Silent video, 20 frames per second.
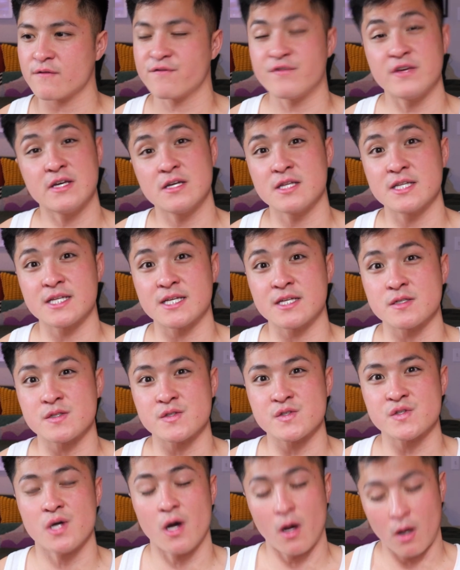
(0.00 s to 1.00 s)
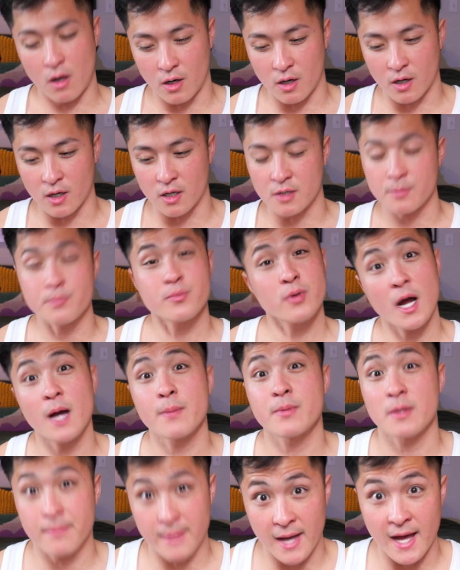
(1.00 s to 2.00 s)
feelings are
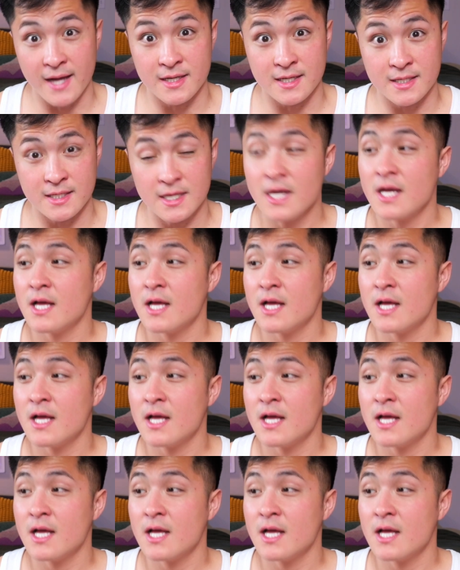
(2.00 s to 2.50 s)
problematic,